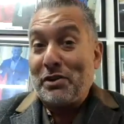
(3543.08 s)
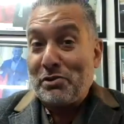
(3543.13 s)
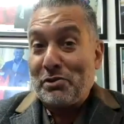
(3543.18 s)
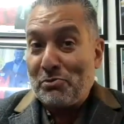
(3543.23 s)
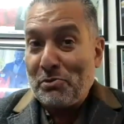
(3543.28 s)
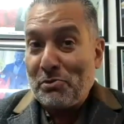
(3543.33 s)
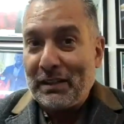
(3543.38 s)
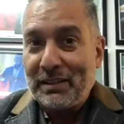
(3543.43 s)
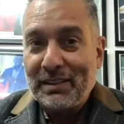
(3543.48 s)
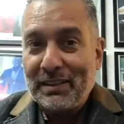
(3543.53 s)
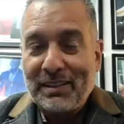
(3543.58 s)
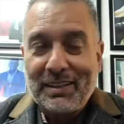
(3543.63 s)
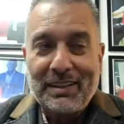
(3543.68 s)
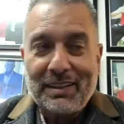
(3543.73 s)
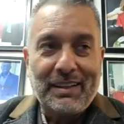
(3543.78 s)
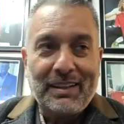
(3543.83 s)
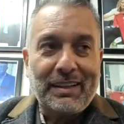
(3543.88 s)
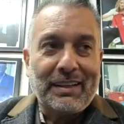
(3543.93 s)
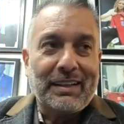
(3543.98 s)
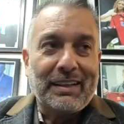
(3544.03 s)
as well.
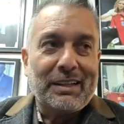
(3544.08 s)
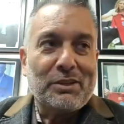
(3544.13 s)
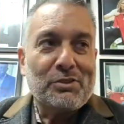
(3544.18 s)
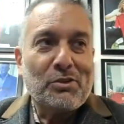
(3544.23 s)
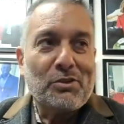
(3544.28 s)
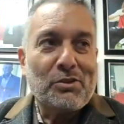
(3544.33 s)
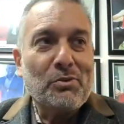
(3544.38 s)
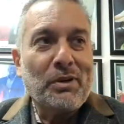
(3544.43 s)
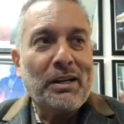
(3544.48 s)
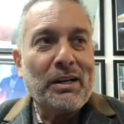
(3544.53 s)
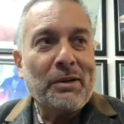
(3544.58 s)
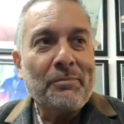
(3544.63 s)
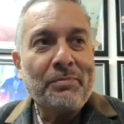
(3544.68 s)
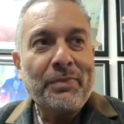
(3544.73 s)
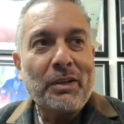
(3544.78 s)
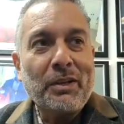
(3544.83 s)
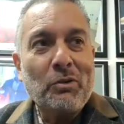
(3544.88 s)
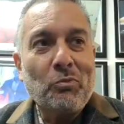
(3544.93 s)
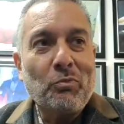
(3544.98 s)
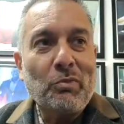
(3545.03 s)
So
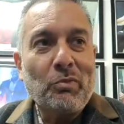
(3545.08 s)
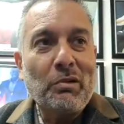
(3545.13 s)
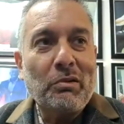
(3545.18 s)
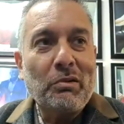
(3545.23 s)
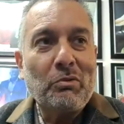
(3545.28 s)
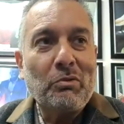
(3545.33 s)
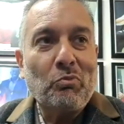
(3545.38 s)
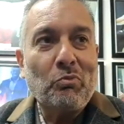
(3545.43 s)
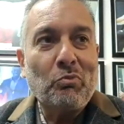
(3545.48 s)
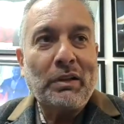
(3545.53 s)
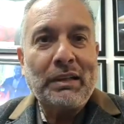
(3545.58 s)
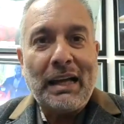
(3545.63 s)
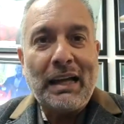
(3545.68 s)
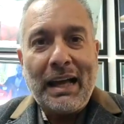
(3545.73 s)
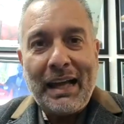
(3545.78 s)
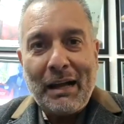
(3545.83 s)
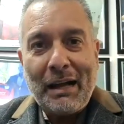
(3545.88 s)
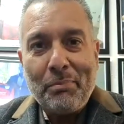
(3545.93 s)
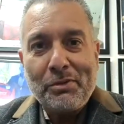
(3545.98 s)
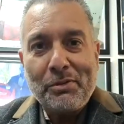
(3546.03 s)
when that
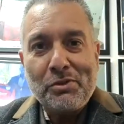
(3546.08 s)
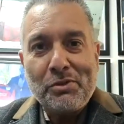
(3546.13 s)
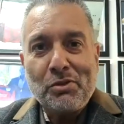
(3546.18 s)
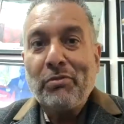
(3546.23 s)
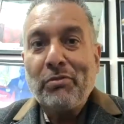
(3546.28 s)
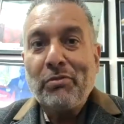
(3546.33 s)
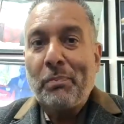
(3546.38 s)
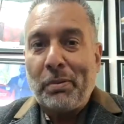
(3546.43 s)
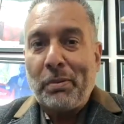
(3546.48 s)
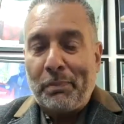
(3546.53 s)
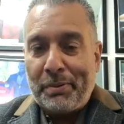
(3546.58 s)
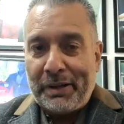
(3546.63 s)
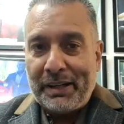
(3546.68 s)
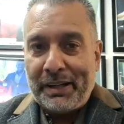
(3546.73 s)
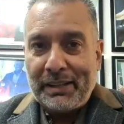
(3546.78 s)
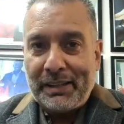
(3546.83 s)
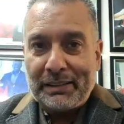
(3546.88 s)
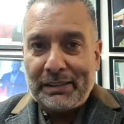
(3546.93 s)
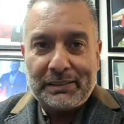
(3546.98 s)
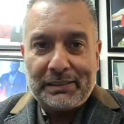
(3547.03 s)
happens, you're
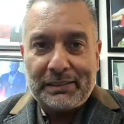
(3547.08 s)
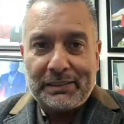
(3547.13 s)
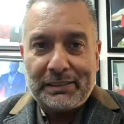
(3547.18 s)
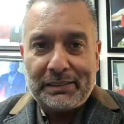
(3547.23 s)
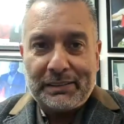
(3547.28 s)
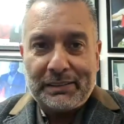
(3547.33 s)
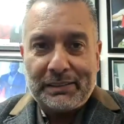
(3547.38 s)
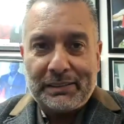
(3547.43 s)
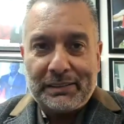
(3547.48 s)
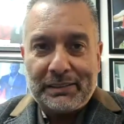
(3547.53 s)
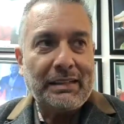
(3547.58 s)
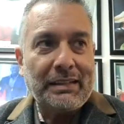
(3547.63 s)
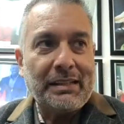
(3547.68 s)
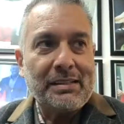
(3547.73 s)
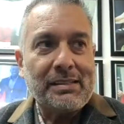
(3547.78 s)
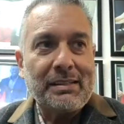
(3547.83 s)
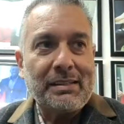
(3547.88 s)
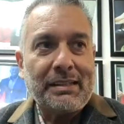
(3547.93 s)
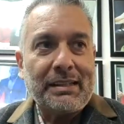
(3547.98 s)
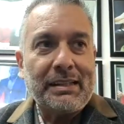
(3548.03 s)
over-prepared, and
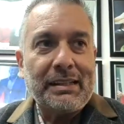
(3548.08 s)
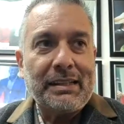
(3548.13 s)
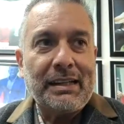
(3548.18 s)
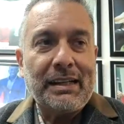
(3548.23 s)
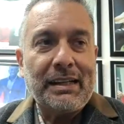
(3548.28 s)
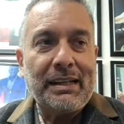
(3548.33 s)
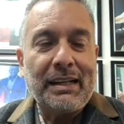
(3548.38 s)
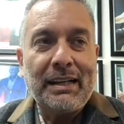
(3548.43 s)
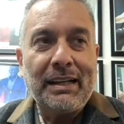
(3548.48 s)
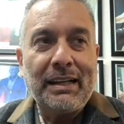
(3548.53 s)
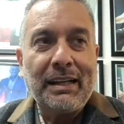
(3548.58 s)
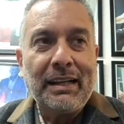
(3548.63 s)
the